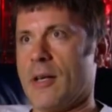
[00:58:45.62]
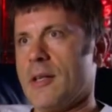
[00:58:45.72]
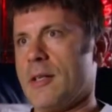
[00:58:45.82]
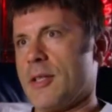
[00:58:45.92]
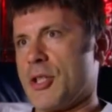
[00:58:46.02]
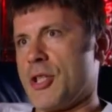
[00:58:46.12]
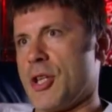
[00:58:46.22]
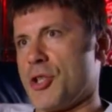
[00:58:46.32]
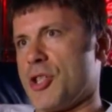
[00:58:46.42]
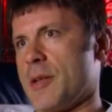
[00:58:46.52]
tower,
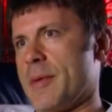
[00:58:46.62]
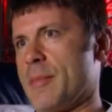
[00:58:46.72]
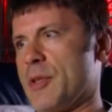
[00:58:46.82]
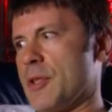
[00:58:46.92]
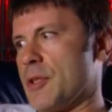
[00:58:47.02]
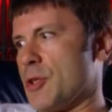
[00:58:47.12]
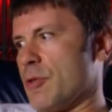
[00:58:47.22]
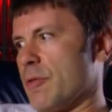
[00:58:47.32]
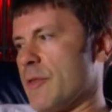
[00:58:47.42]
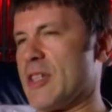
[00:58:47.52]
conjures up
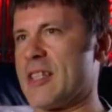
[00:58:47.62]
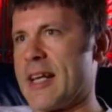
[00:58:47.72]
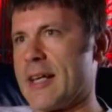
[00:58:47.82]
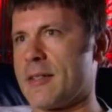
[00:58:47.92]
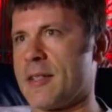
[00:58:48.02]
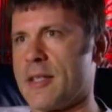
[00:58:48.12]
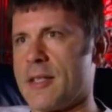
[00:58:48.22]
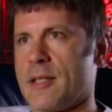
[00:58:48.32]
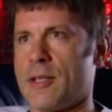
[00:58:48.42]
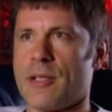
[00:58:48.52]
images of
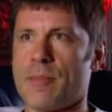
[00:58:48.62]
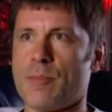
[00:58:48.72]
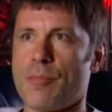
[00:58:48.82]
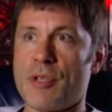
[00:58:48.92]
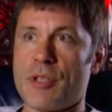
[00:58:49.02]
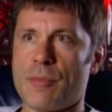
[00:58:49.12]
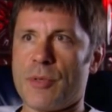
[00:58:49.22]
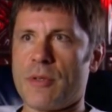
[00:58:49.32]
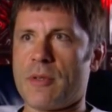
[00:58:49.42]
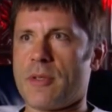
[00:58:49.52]
insanity and
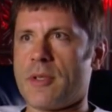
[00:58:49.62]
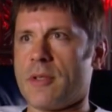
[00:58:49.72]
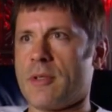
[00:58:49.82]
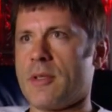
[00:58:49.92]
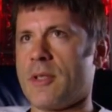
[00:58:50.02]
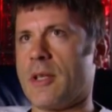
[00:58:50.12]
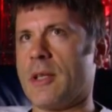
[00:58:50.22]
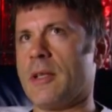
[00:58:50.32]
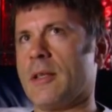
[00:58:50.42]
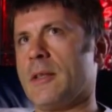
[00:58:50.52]
imprisonment
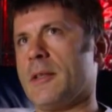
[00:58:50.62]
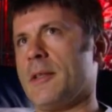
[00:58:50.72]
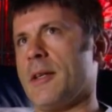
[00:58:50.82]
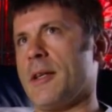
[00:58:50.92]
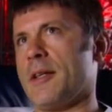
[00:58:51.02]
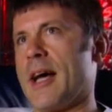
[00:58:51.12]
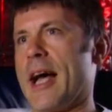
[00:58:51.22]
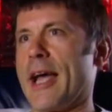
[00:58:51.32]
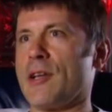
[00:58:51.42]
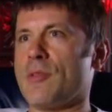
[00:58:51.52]
and
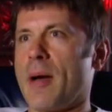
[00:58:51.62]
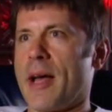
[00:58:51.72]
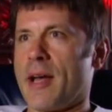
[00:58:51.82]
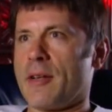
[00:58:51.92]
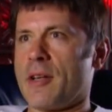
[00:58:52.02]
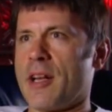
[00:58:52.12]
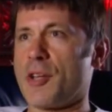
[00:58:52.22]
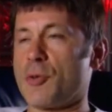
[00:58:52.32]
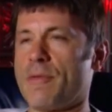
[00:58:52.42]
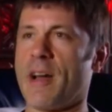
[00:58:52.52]
the hanged
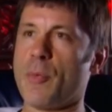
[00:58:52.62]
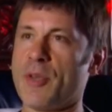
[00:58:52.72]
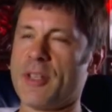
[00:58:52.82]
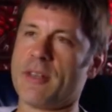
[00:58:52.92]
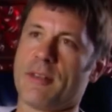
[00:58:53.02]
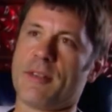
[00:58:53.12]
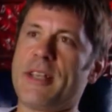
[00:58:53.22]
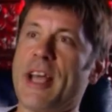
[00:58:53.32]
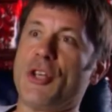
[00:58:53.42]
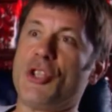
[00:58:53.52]
man. And in actual fact, we
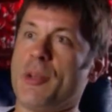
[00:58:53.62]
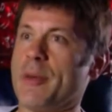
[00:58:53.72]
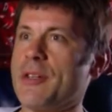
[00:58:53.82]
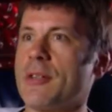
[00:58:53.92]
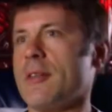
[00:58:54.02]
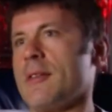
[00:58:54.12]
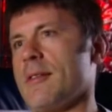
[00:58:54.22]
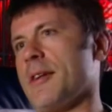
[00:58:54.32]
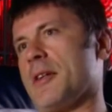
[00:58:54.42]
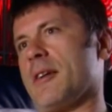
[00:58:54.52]
did get a
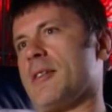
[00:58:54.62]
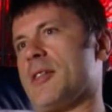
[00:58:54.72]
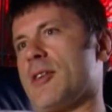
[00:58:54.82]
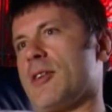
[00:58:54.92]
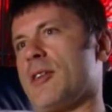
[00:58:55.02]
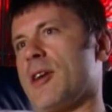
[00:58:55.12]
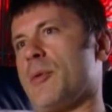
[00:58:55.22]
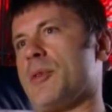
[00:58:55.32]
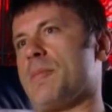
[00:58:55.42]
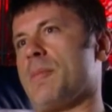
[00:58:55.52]
gibbet, and I
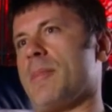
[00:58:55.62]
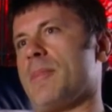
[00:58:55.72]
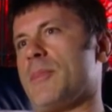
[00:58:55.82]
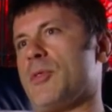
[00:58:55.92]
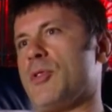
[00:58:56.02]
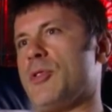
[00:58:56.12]
decided that I would